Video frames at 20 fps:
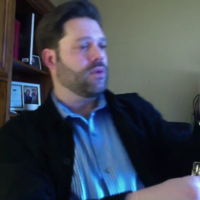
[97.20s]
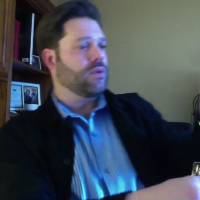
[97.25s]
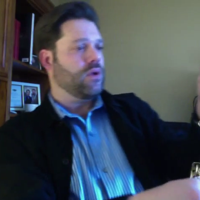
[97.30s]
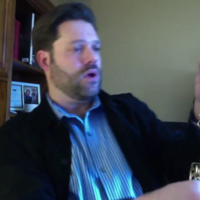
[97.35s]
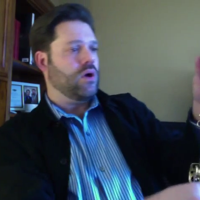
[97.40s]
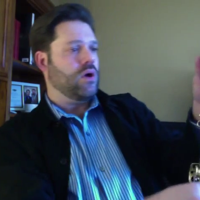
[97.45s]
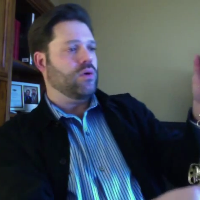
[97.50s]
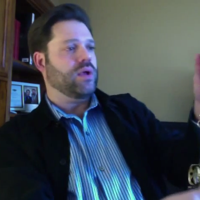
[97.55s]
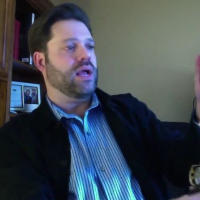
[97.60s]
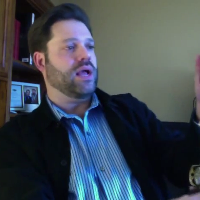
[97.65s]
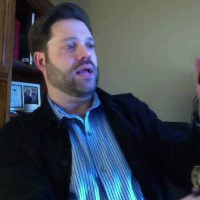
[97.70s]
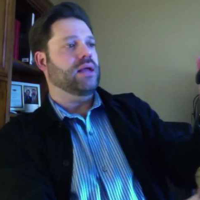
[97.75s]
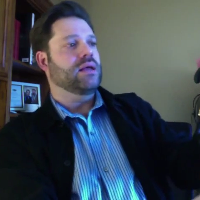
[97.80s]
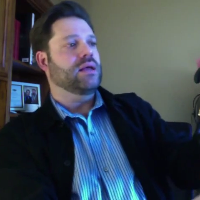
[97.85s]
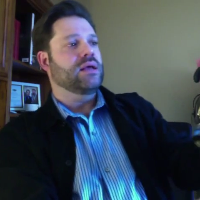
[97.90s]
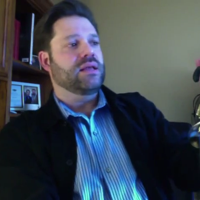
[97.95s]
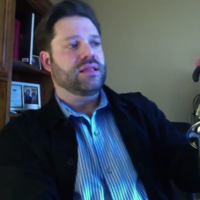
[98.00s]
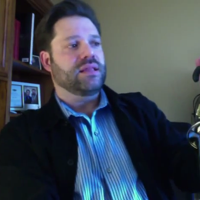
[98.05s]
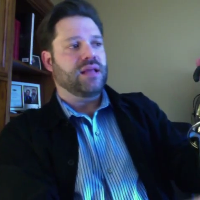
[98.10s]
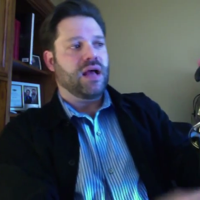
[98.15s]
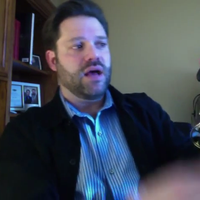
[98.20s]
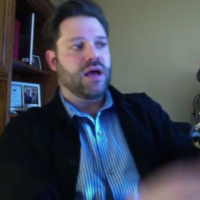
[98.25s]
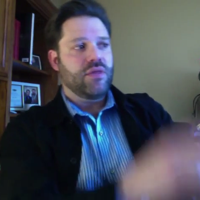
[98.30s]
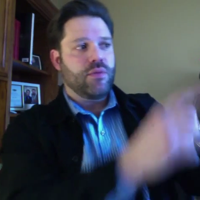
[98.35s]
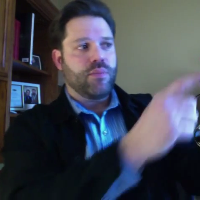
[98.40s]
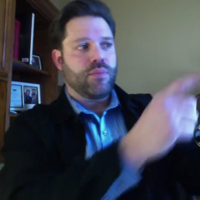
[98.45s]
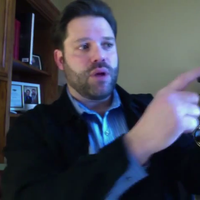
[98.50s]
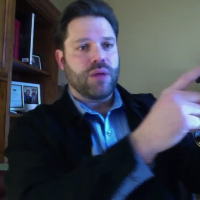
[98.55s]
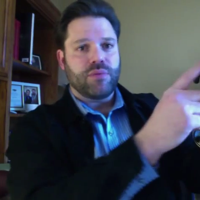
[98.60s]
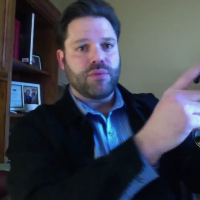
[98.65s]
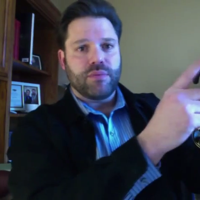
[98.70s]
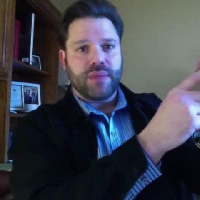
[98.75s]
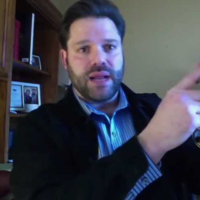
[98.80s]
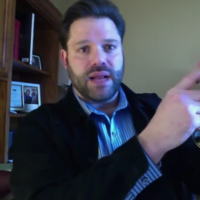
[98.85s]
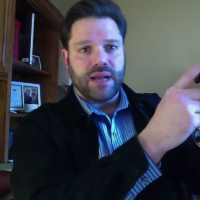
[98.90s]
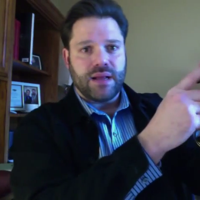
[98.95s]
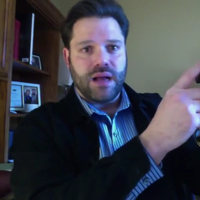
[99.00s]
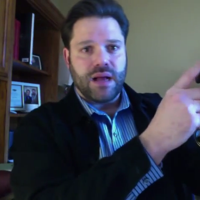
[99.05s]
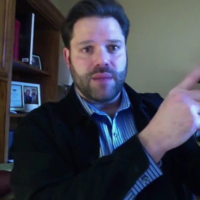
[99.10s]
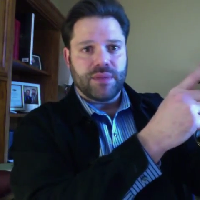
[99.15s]
Okay, the other problem that I
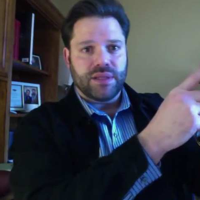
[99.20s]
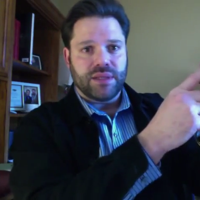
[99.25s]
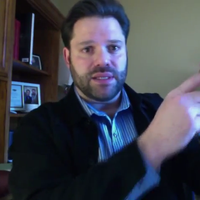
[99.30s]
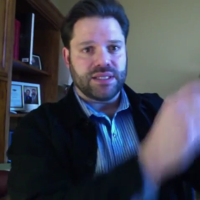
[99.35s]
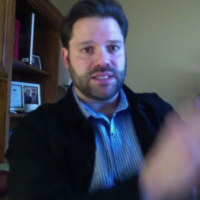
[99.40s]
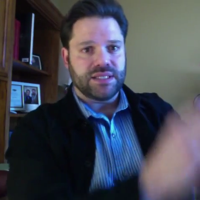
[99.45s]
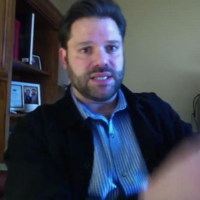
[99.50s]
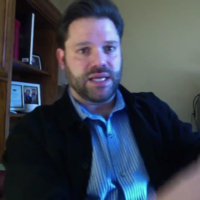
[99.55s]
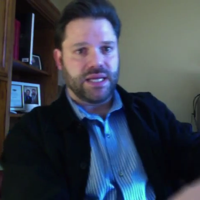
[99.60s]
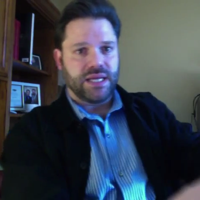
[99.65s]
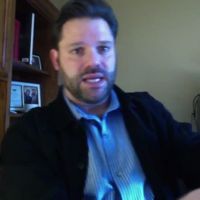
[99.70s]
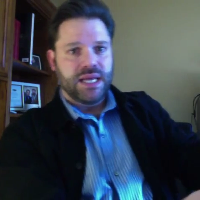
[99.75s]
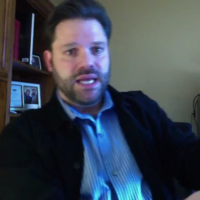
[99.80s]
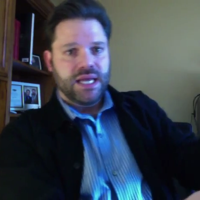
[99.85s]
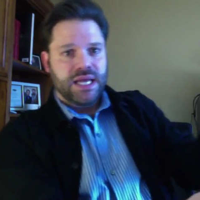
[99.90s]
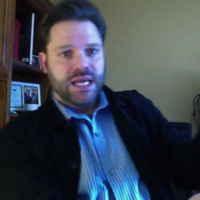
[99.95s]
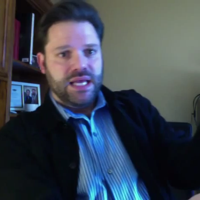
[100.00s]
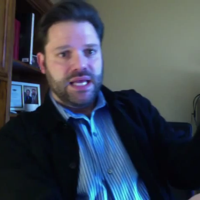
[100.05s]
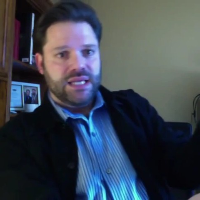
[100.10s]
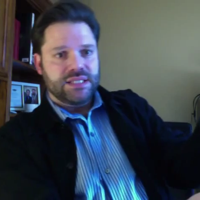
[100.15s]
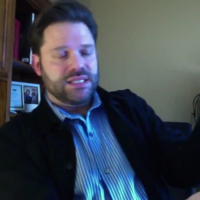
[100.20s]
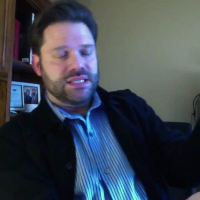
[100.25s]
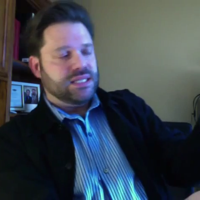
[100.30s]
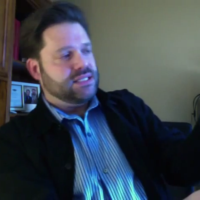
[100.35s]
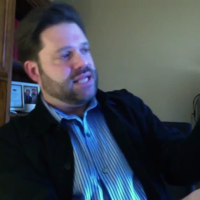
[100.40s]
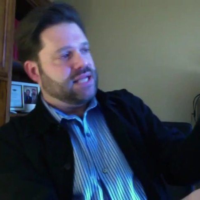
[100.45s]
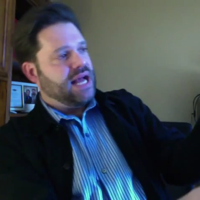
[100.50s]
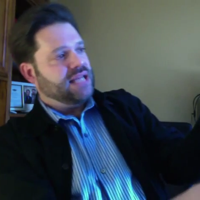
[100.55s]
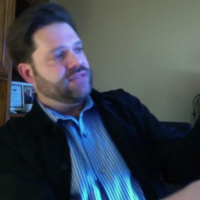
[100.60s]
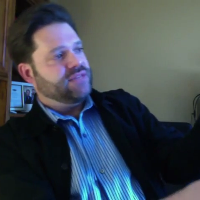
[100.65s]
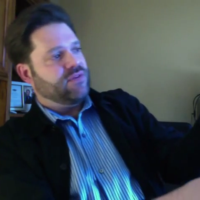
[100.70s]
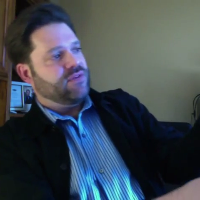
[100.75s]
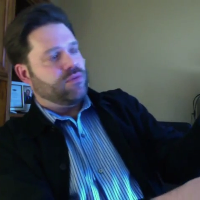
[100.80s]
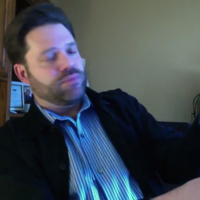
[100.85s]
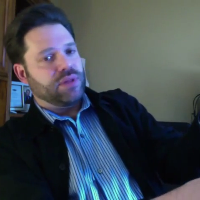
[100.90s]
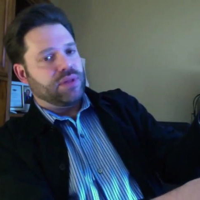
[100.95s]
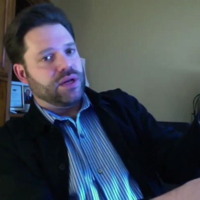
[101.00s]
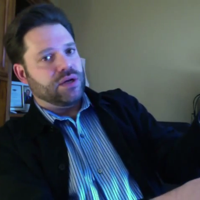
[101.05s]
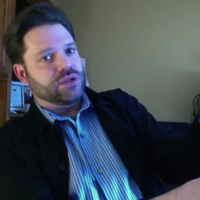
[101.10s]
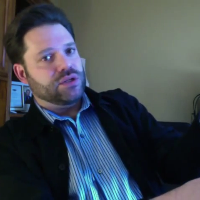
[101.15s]
commonly see is that saxophone
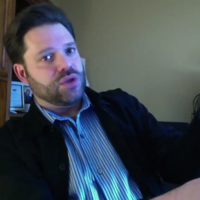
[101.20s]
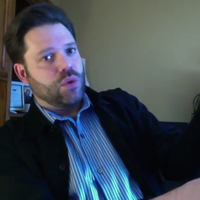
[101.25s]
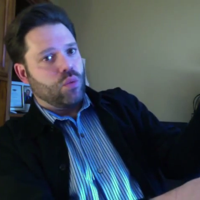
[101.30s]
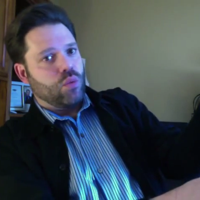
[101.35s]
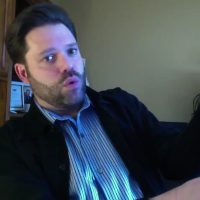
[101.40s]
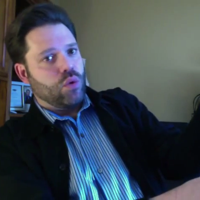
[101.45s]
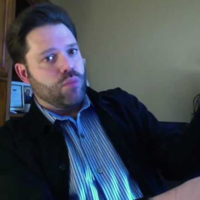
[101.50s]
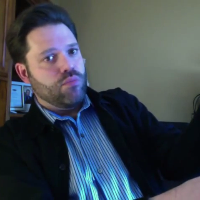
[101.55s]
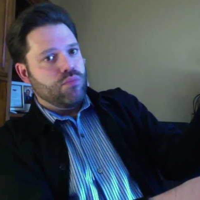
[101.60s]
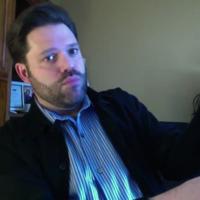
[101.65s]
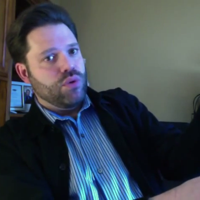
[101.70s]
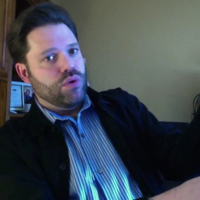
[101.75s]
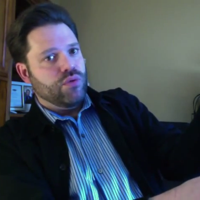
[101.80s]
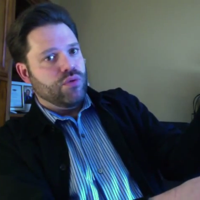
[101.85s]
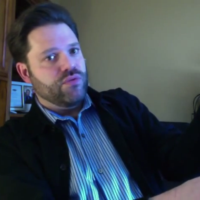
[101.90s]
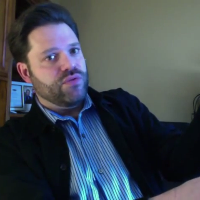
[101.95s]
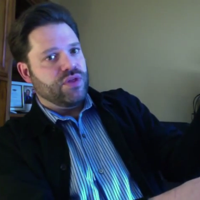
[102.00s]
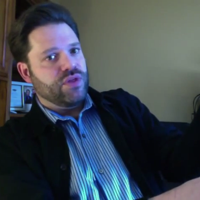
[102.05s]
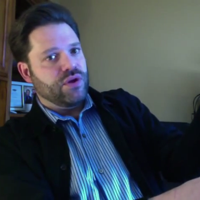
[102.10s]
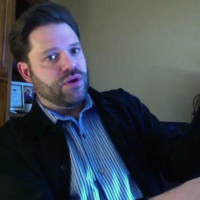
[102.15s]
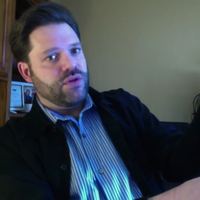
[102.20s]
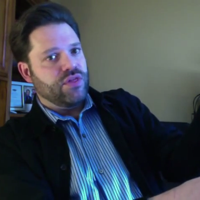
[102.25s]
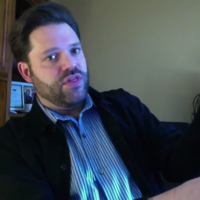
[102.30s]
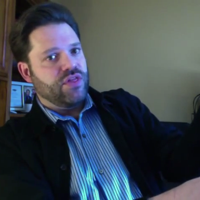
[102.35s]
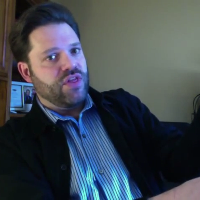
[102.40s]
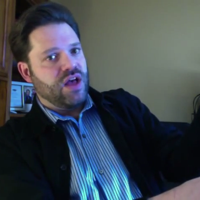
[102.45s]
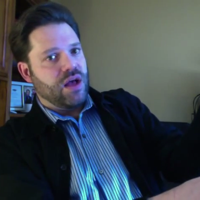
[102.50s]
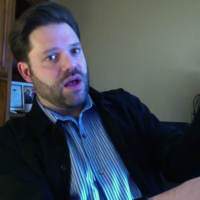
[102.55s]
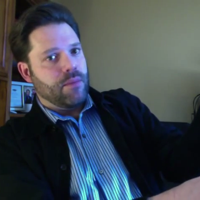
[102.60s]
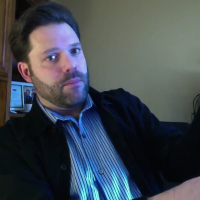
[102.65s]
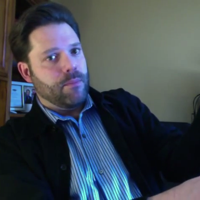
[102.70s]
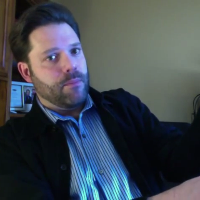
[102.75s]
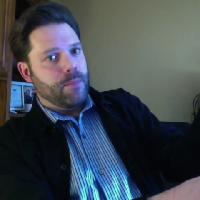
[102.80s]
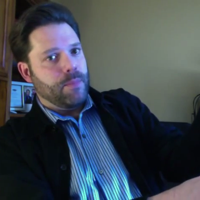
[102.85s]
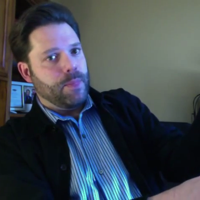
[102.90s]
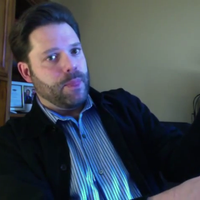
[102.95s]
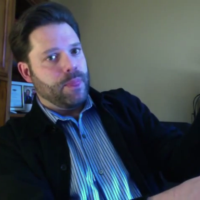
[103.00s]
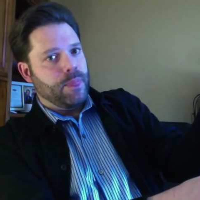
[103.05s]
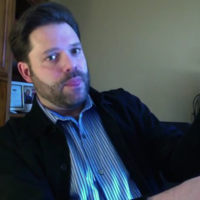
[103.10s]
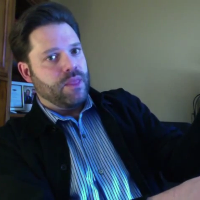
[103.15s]
players will move their thumb
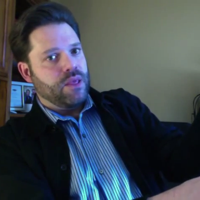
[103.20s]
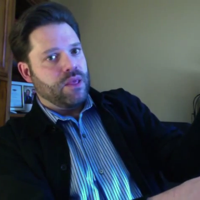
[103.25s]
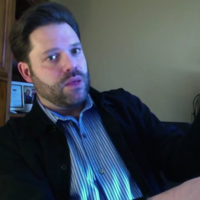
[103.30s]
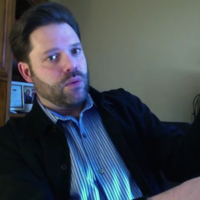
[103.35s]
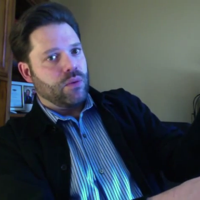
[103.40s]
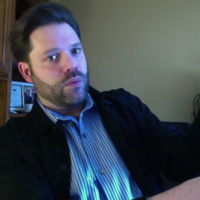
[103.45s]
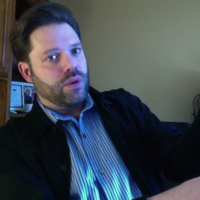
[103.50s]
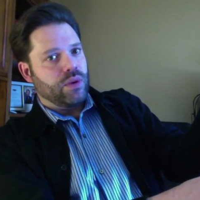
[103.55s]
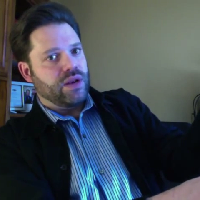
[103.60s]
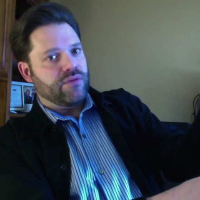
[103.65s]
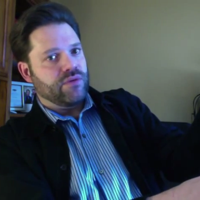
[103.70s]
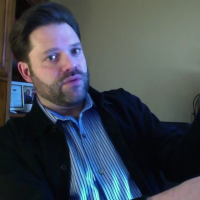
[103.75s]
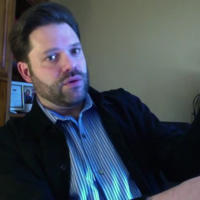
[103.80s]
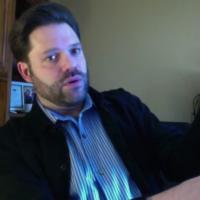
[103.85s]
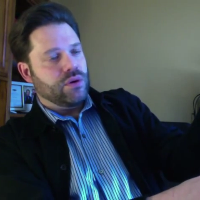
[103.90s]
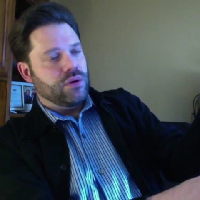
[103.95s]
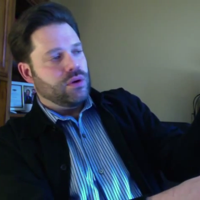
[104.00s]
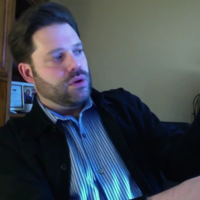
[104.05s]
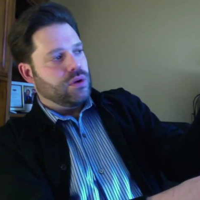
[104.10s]
whenever